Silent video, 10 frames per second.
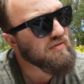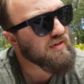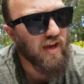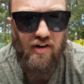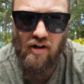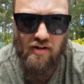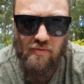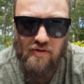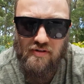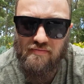Yeah,
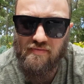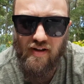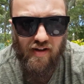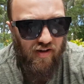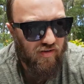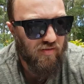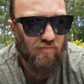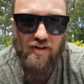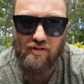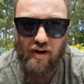Collingwood.
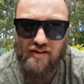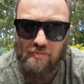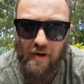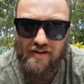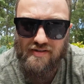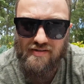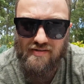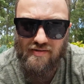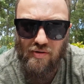Really great space,